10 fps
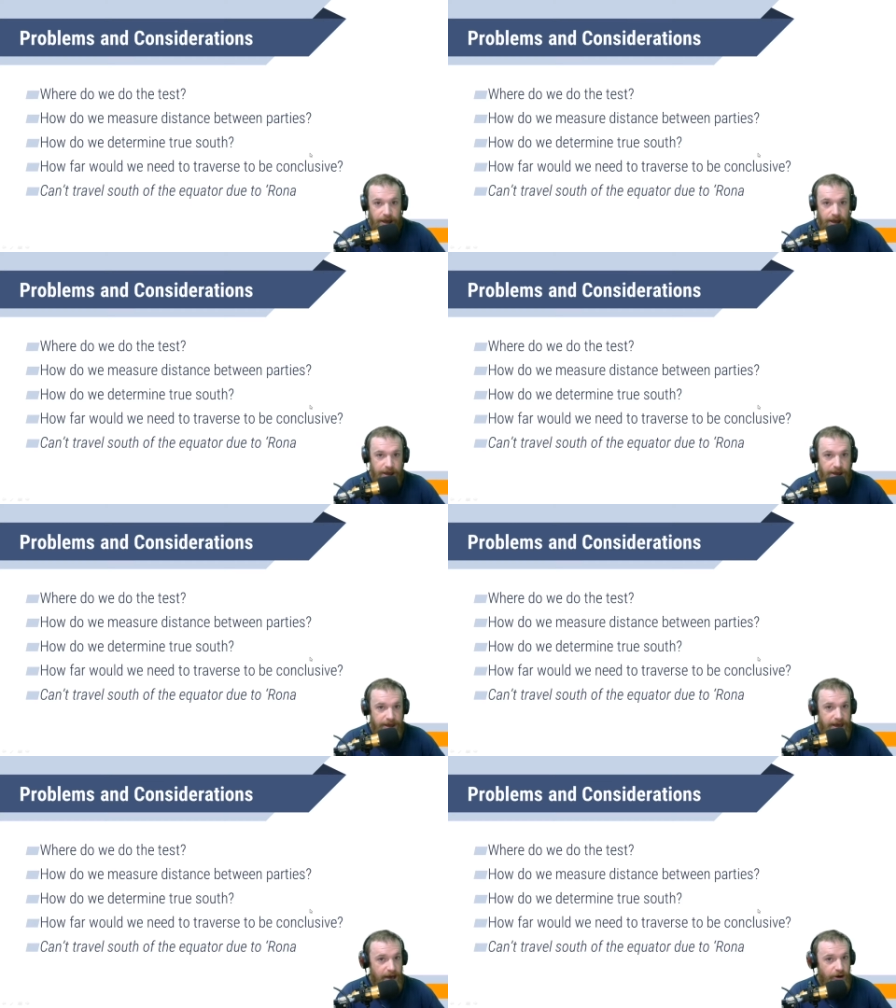
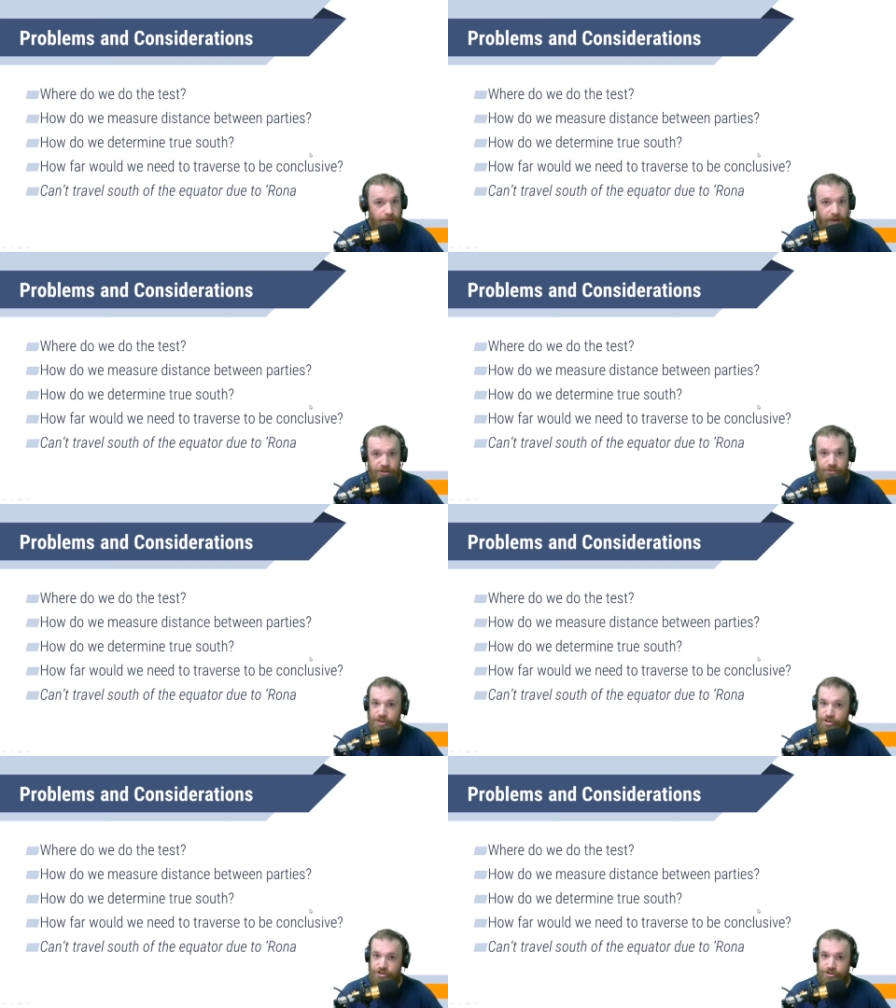then our
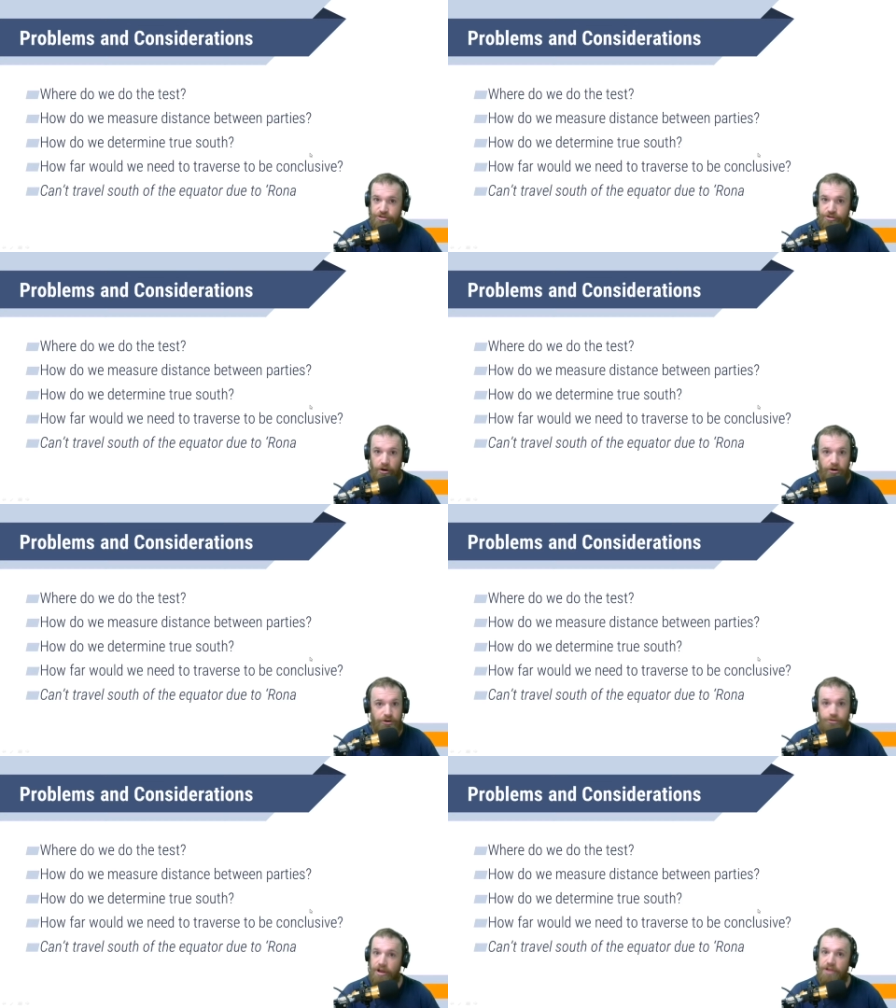measurements are
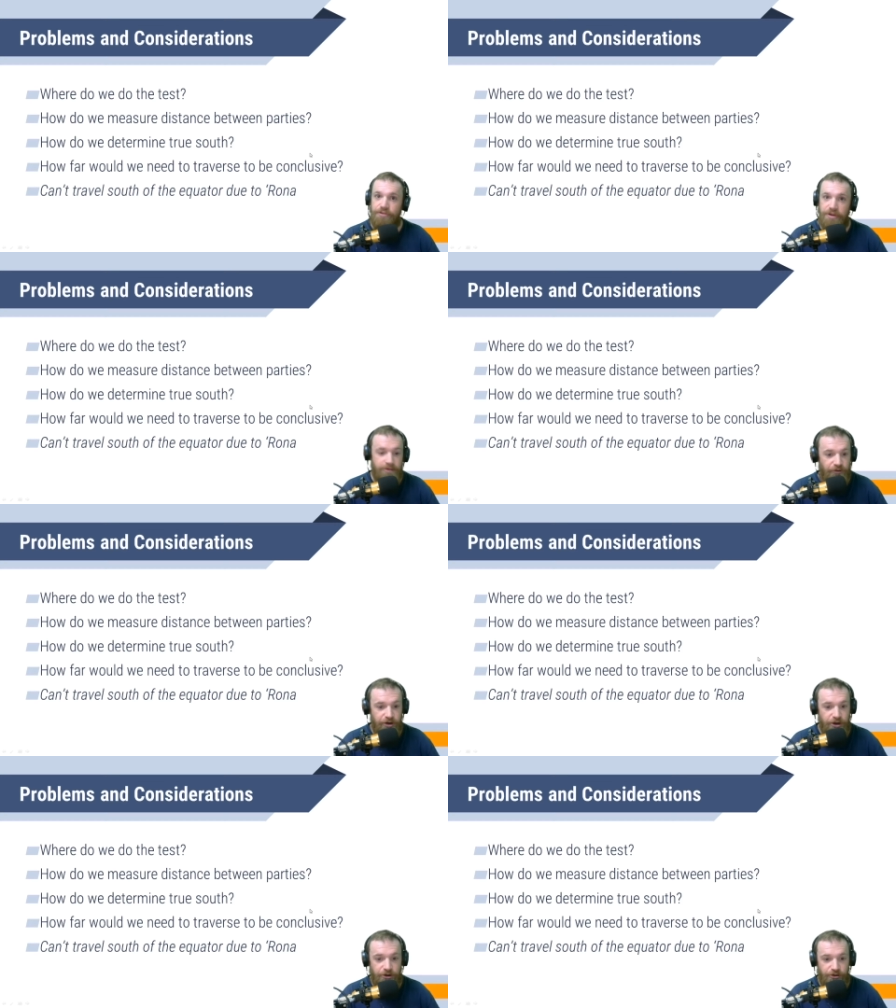irrelevant if we
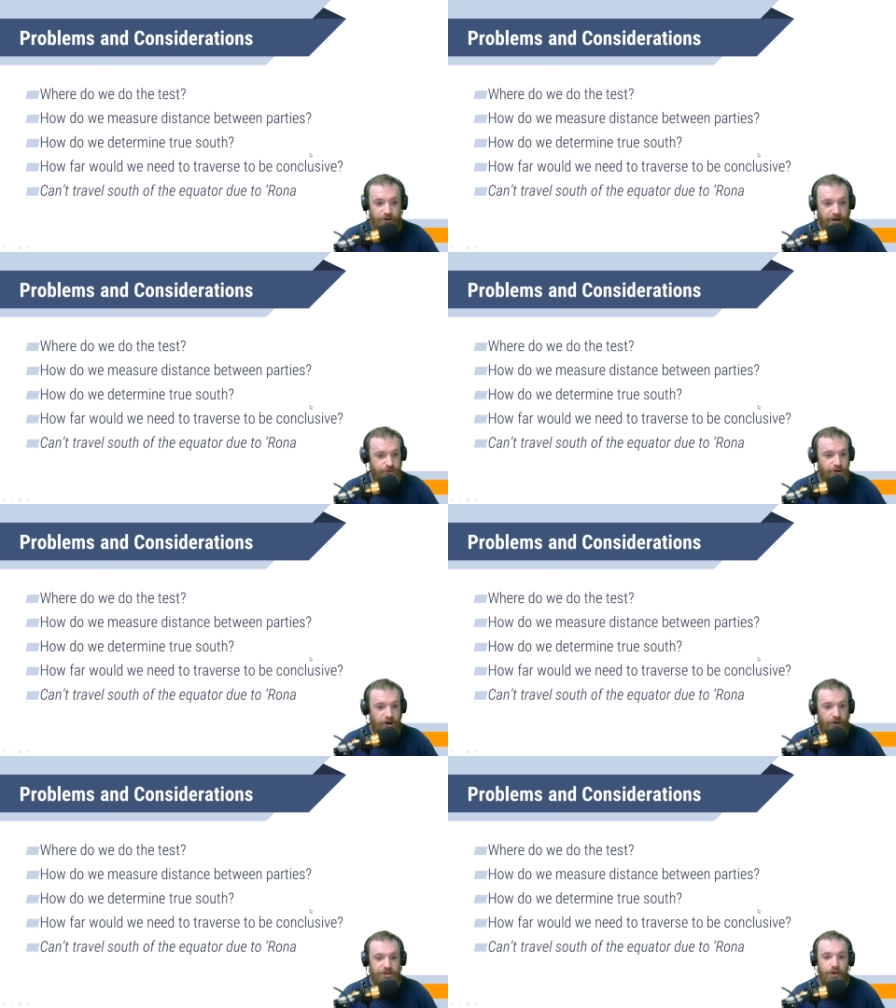don't know the direction we're
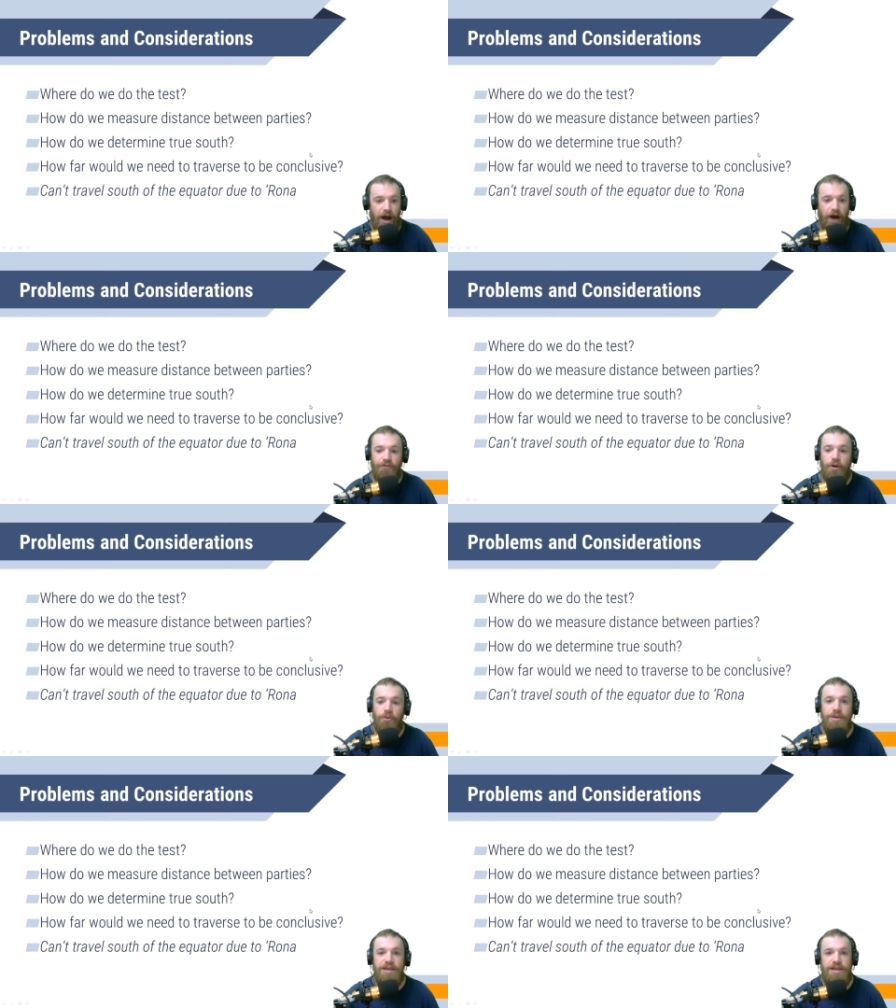going. So how far will
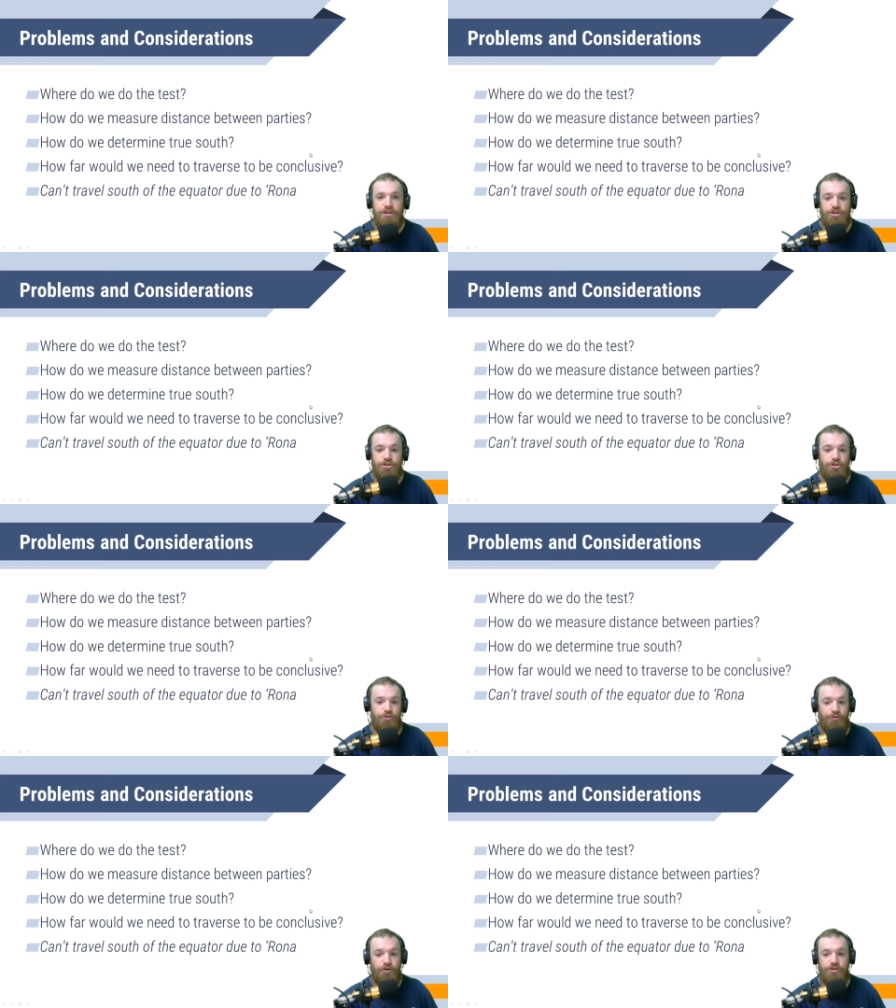we need to
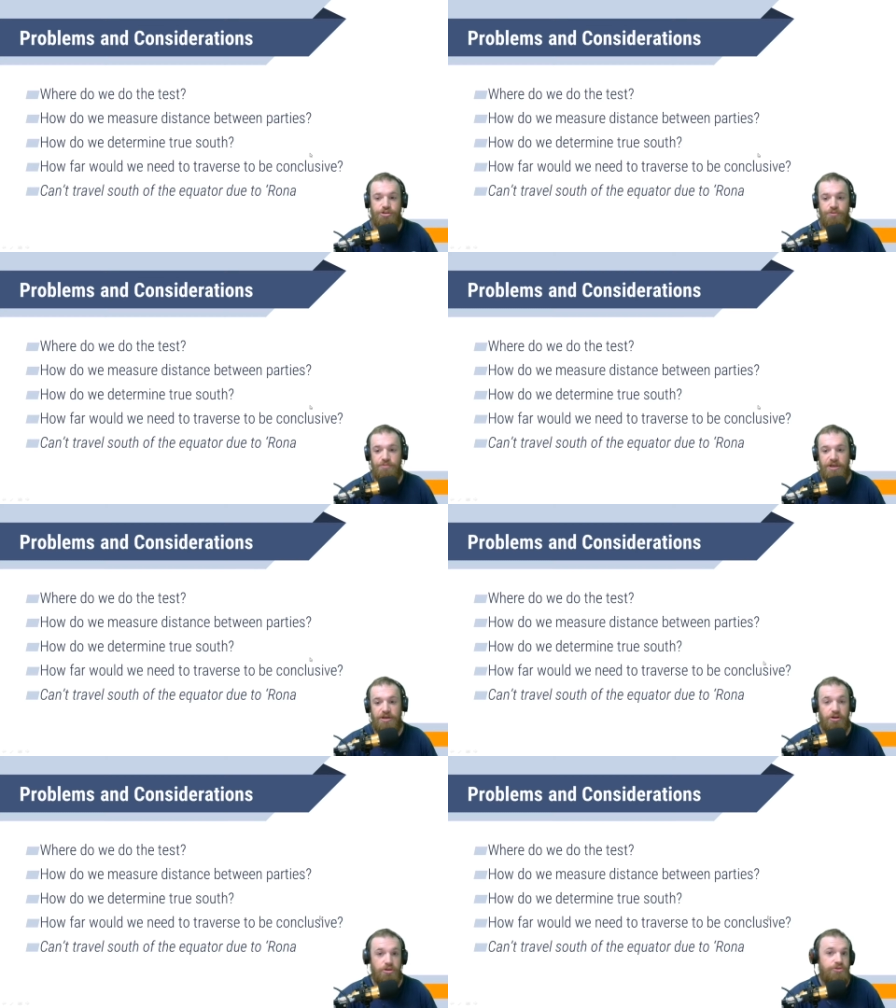traverse to be
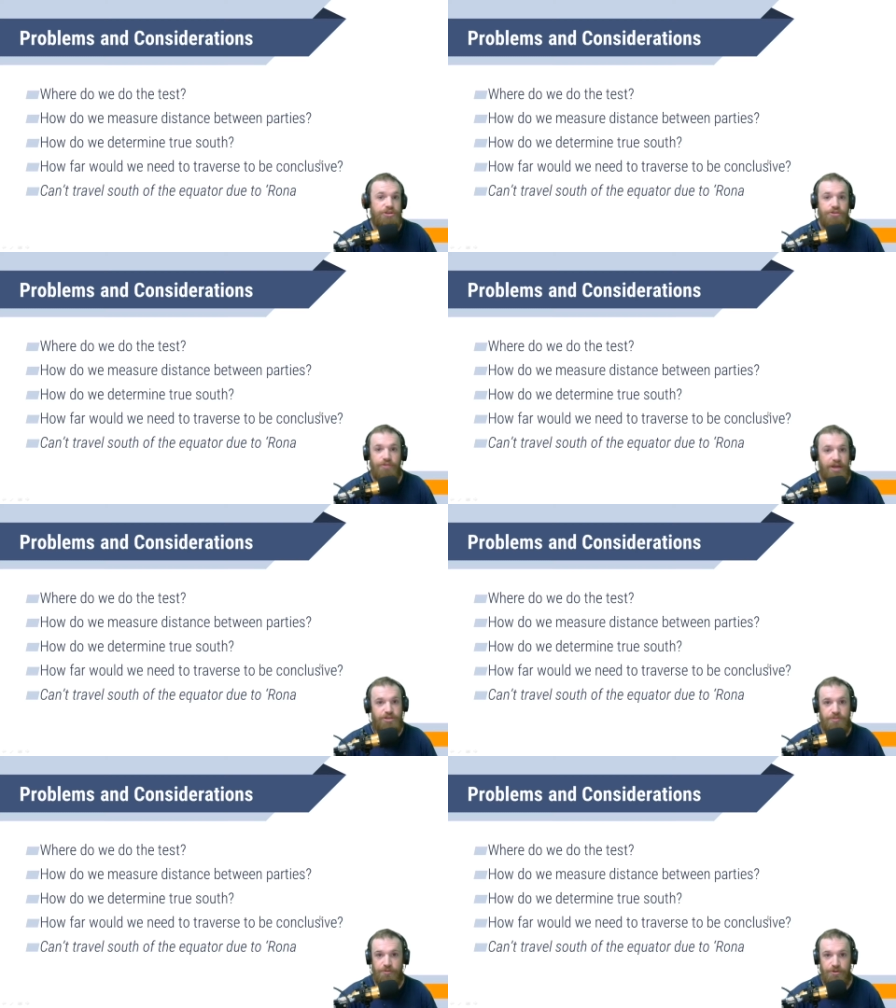conclusive? That
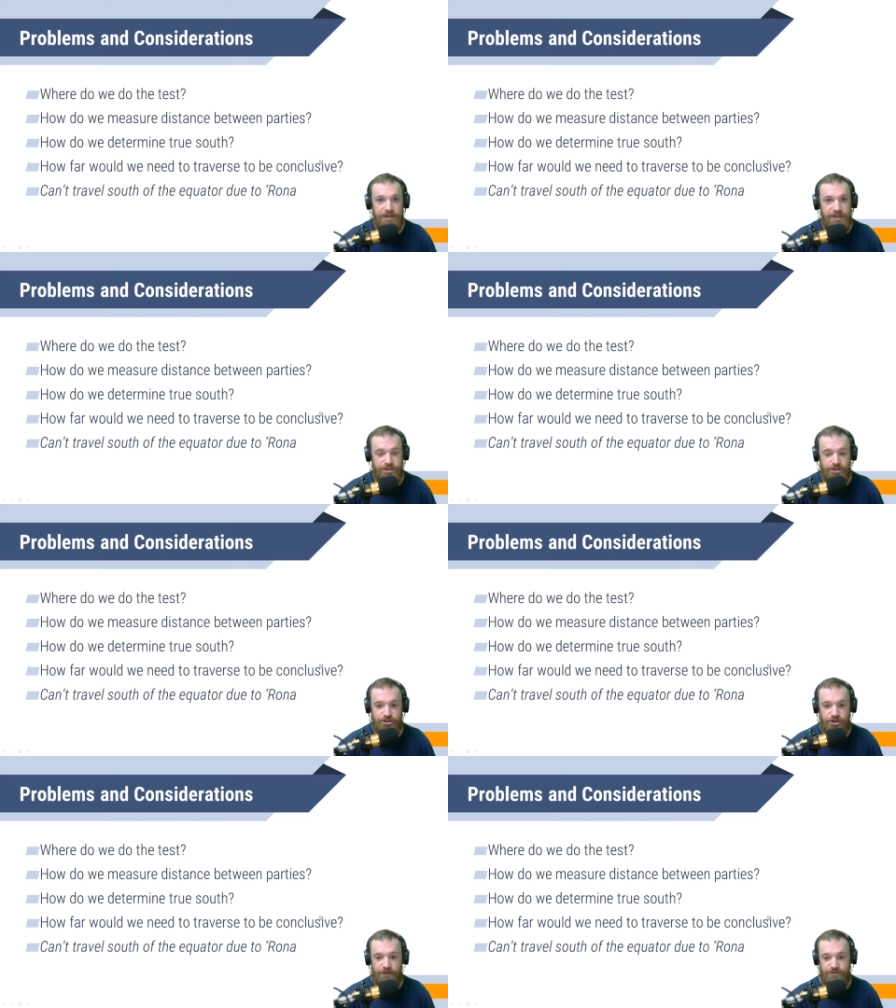should be pretty easy to
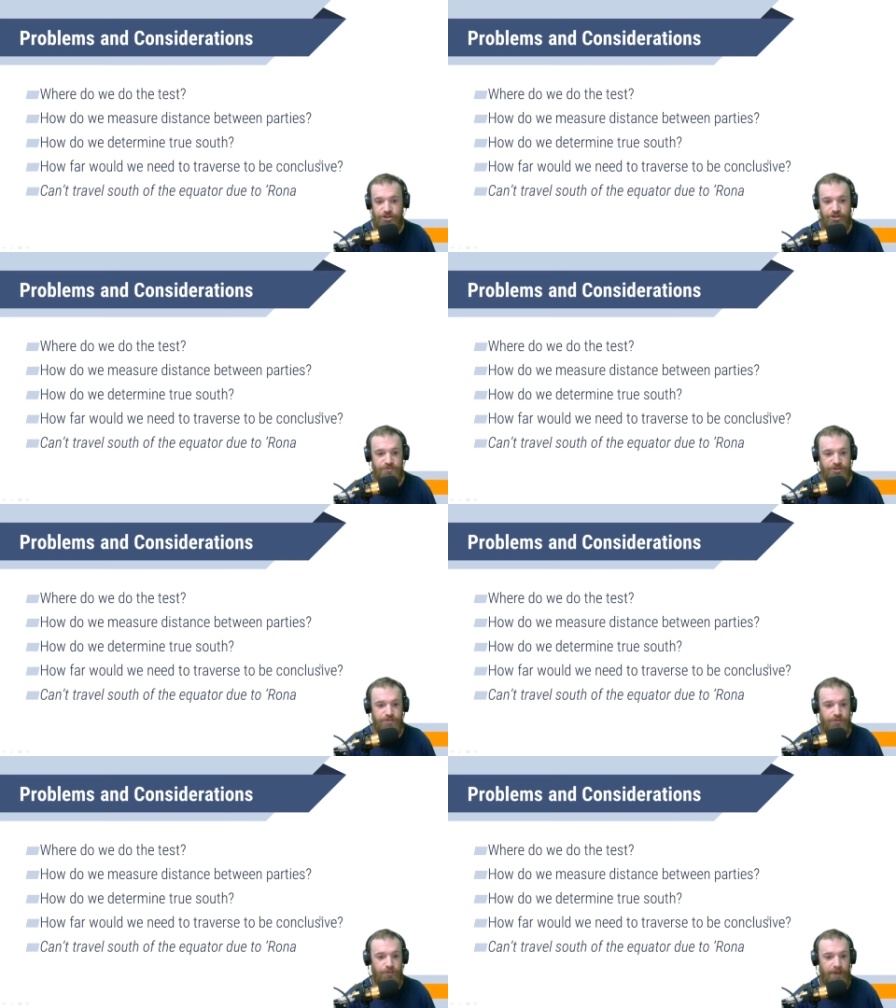solve, just some
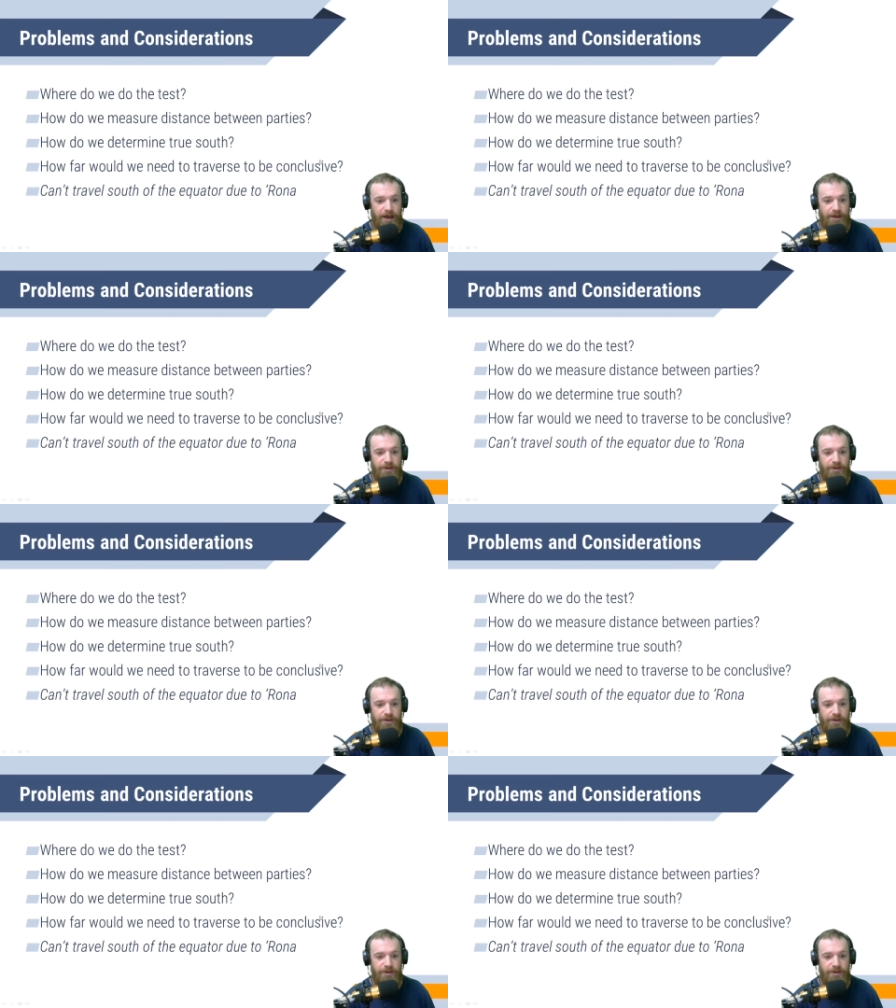simple math.